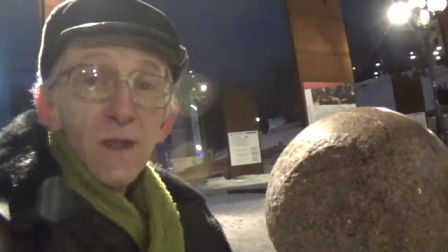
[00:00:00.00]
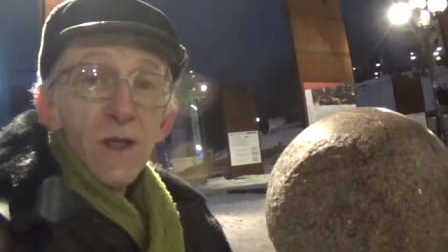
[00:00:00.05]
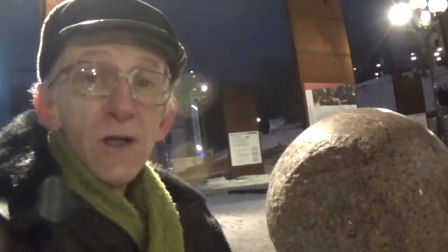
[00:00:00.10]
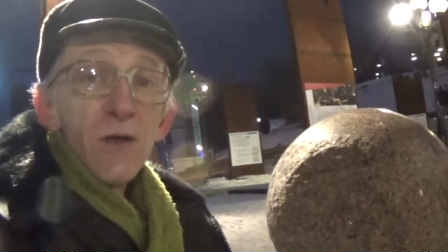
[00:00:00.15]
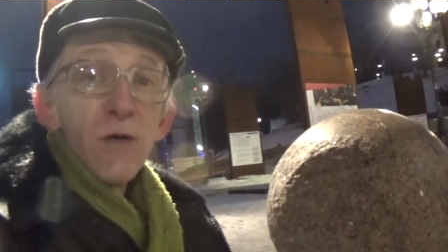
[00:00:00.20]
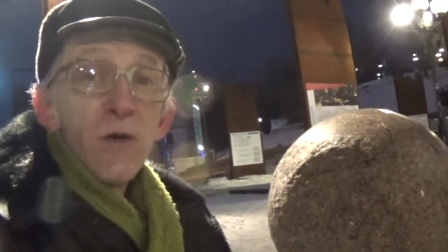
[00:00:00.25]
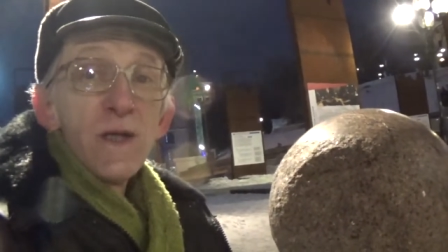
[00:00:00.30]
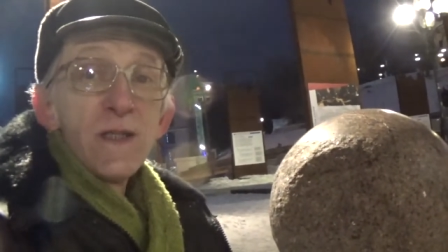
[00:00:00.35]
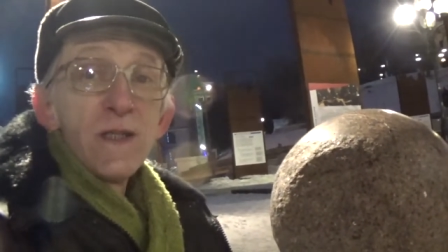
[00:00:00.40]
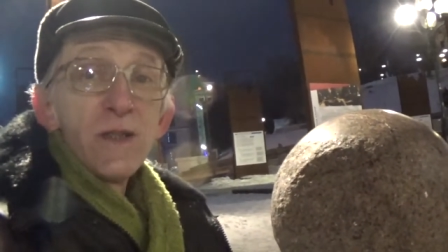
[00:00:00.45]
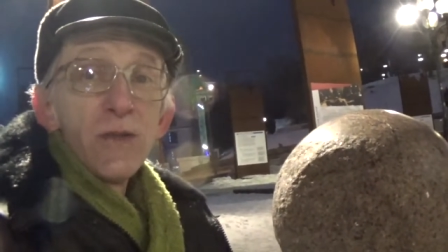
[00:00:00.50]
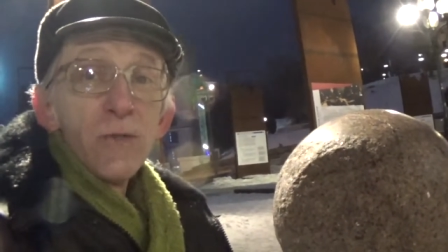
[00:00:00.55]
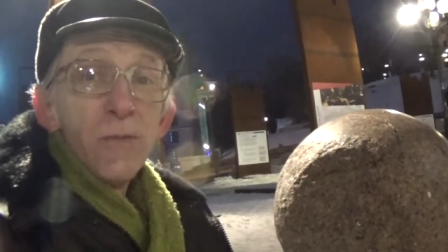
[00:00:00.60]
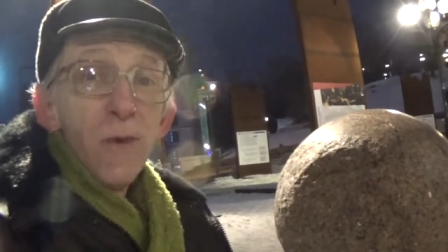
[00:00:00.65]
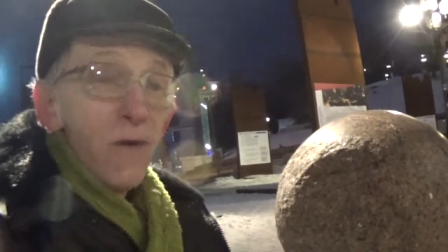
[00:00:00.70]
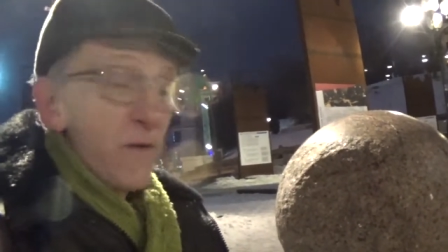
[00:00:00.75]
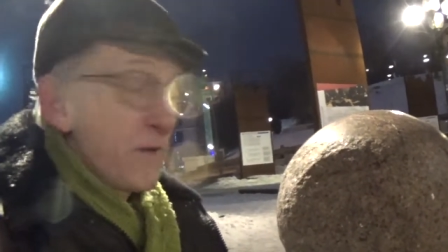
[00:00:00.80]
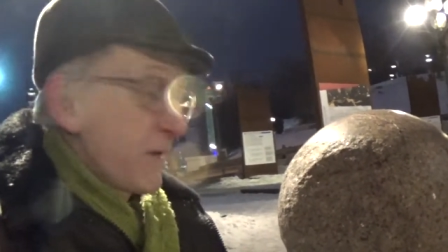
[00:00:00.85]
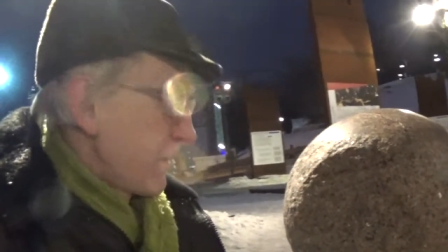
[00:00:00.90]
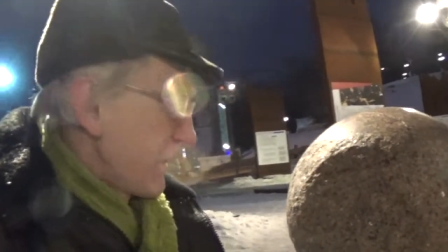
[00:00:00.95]
crazy to
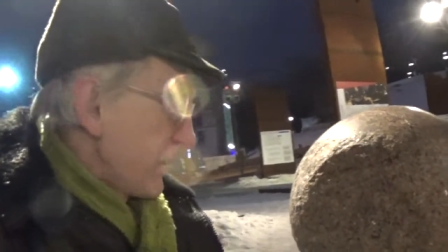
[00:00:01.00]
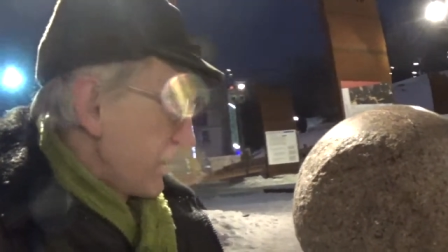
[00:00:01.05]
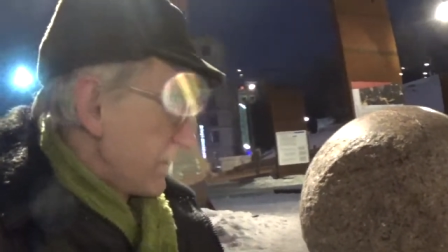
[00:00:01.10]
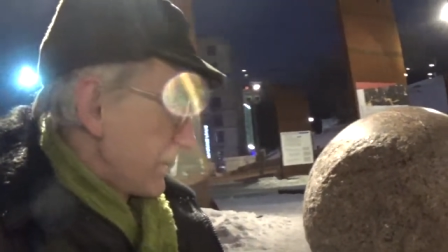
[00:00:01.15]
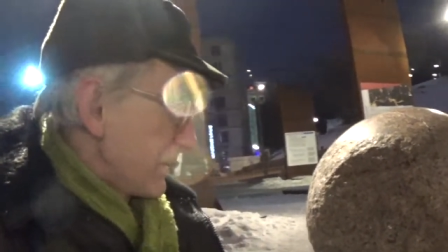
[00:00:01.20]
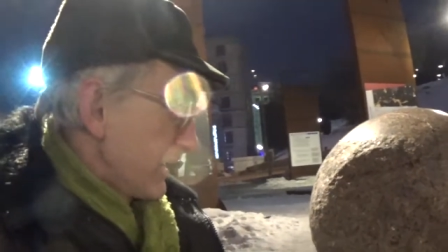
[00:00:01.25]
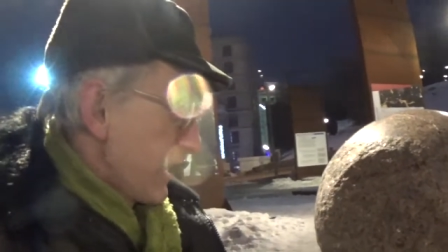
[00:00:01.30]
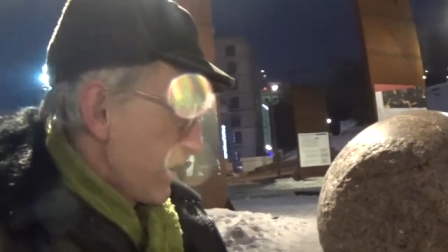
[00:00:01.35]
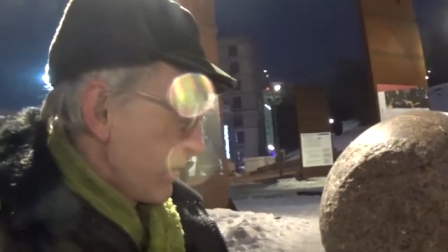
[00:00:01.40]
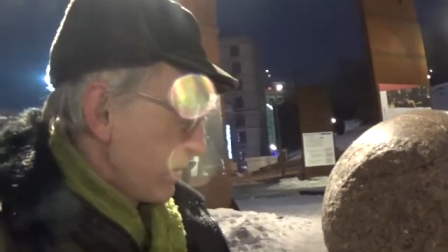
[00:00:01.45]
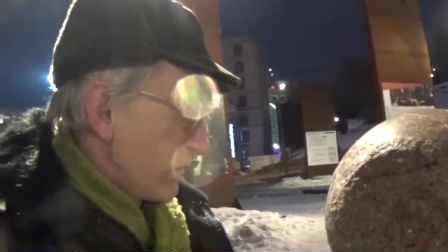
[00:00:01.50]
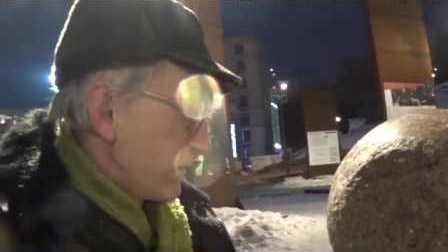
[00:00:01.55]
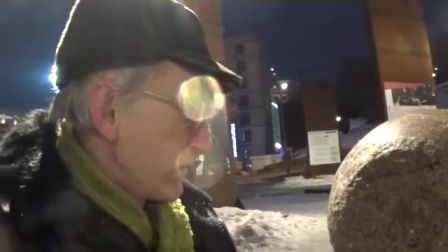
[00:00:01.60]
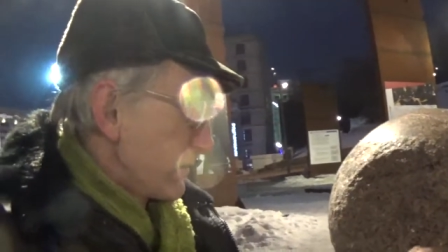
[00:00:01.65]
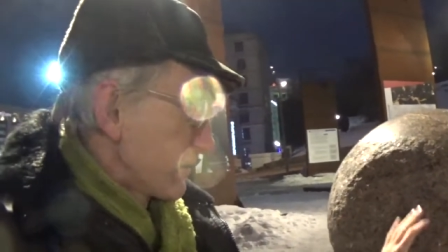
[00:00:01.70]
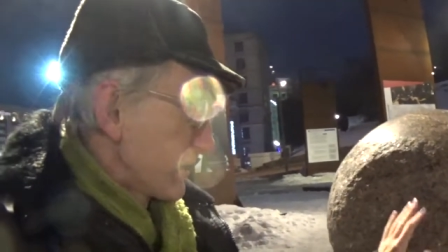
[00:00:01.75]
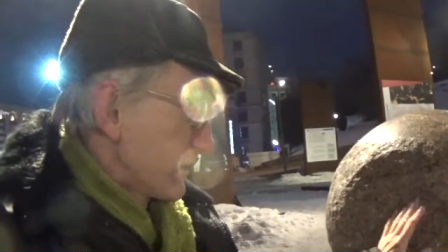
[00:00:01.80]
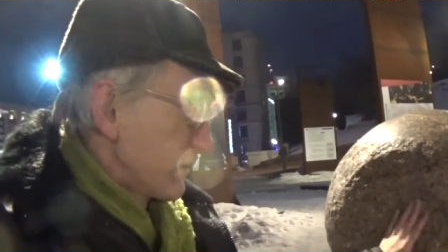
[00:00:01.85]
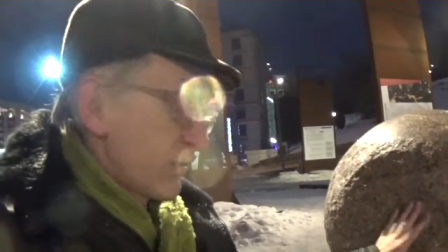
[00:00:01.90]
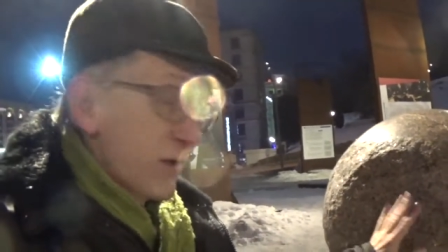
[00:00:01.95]
move them and now
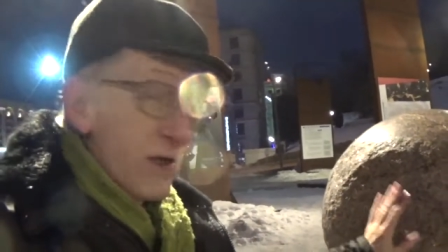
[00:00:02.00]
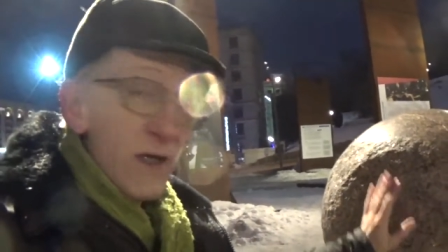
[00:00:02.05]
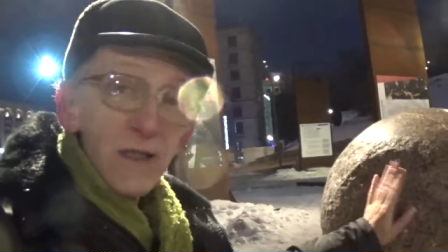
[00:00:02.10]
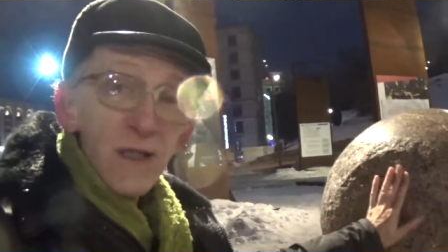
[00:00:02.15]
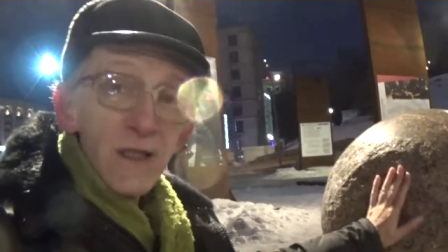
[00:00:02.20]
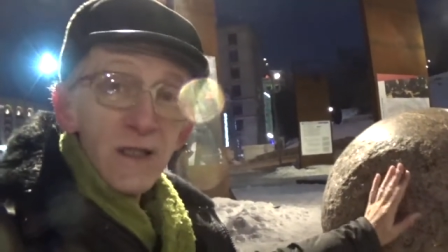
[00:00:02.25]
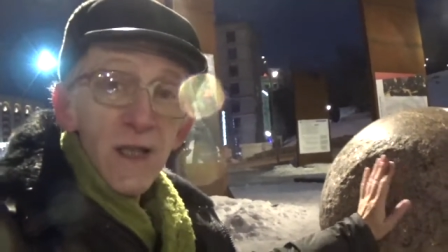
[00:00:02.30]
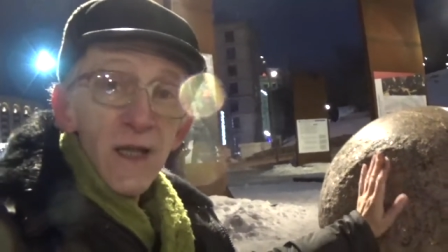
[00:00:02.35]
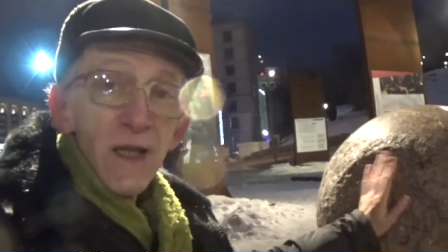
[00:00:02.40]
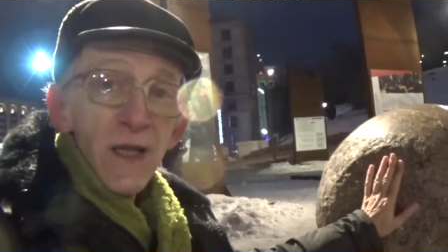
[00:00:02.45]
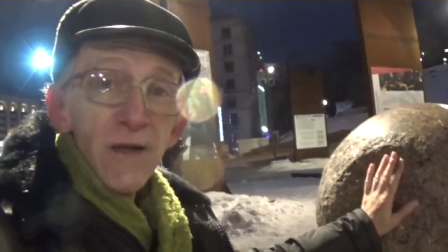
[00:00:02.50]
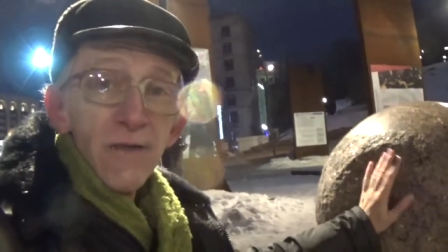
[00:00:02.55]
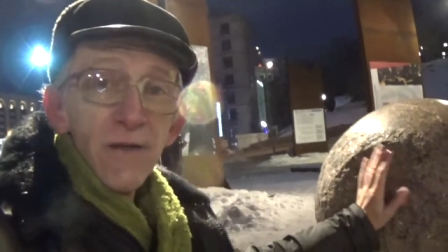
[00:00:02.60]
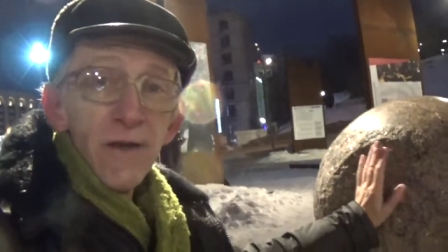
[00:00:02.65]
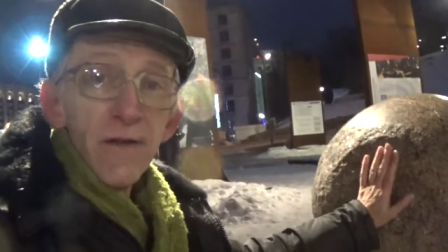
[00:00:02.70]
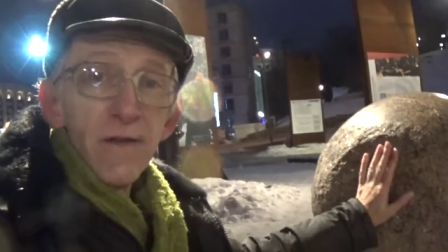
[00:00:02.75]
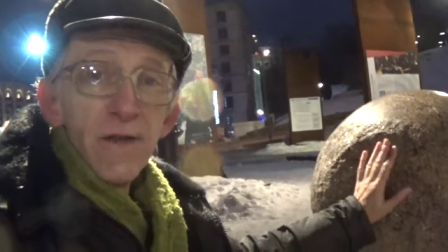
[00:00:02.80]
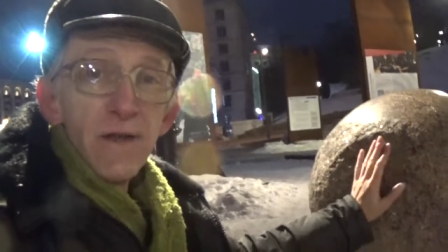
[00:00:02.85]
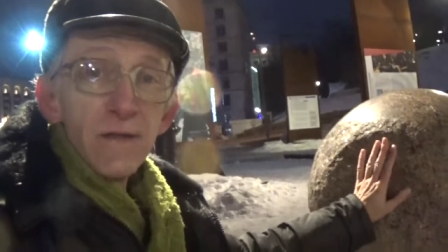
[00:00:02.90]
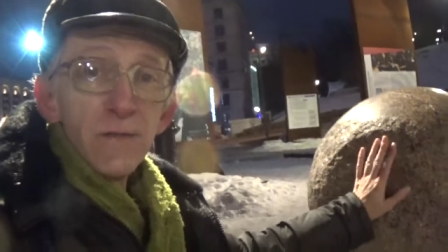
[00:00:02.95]
you can recognize
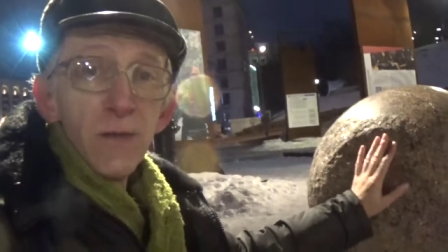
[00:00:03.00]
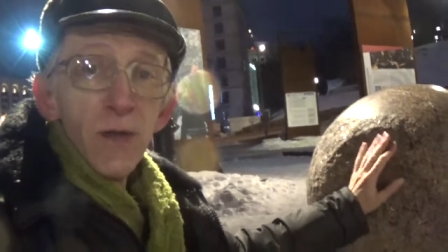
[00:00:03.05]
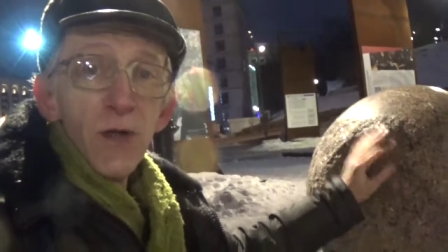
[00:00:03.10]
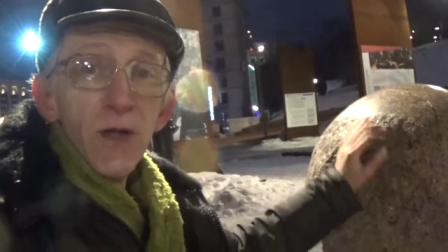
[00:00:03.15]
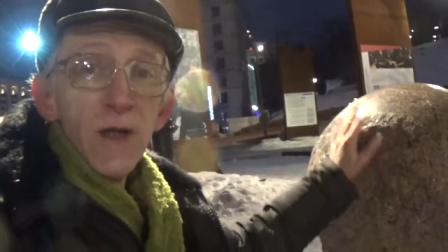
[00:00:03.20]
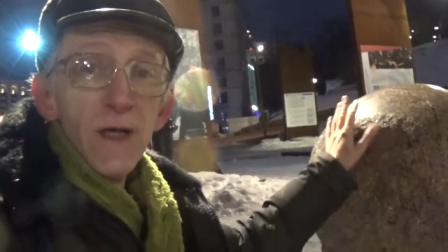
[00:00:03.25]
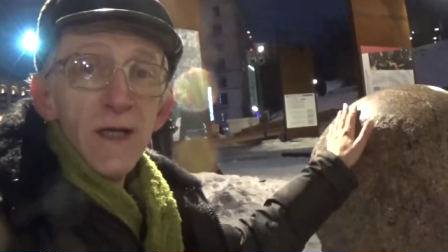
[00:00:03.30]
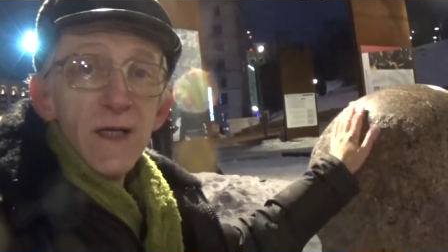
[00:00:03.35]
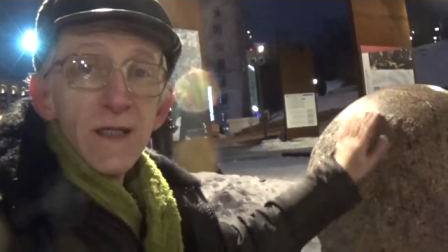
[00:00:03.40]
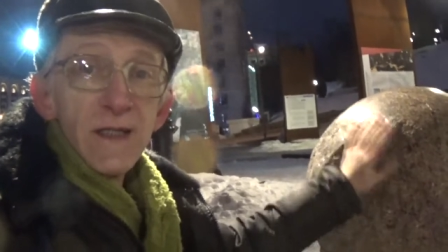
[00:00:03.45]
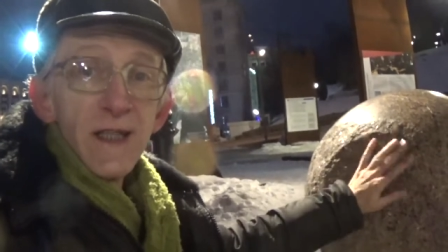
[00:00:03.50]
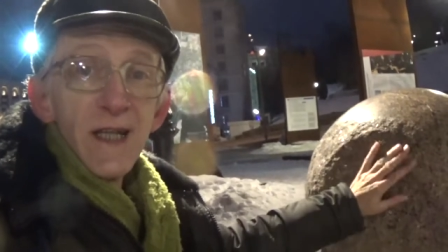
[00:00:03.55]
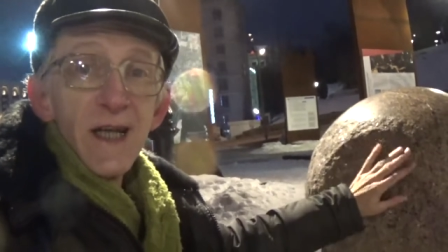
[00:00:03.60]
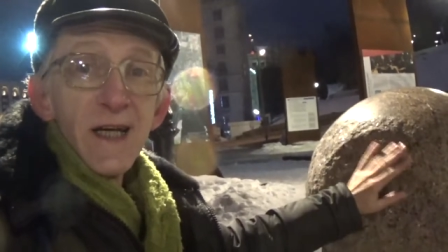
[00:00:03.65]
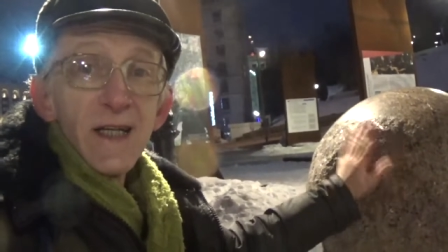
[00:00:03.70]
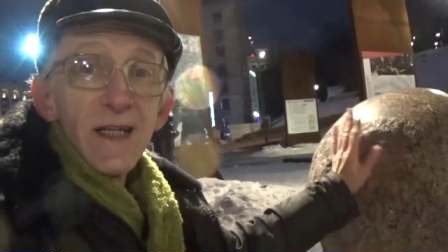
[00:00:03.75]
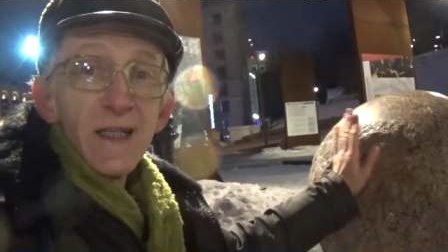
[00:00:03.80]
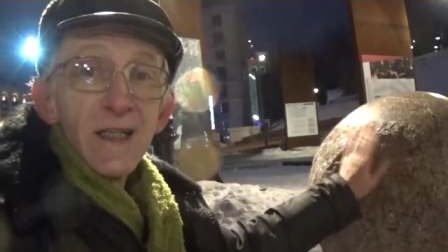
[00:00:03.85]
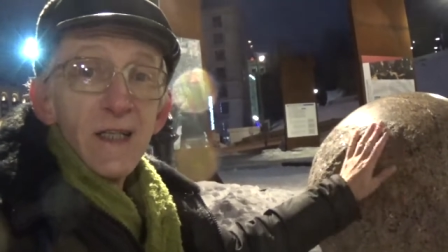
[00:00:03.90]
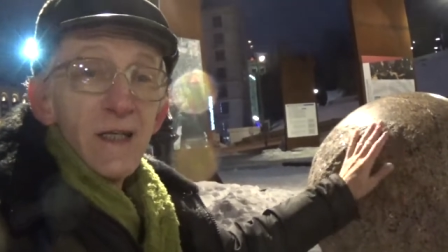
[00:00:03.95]
even this ball
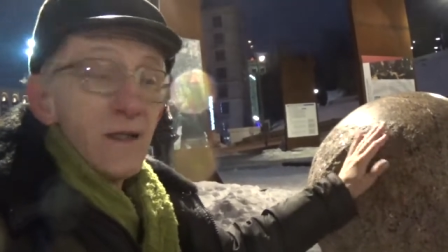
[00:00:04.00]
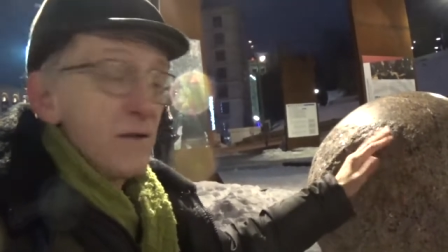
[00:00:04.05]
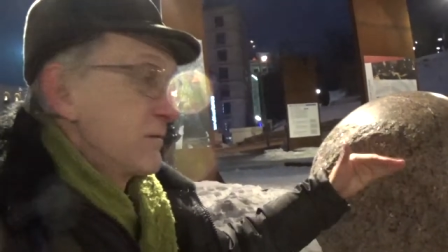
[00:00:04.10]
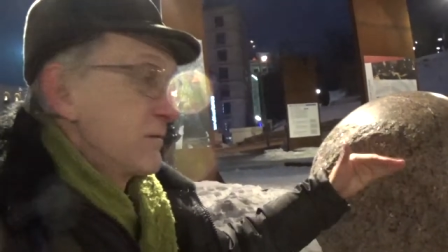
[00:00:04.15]
slightly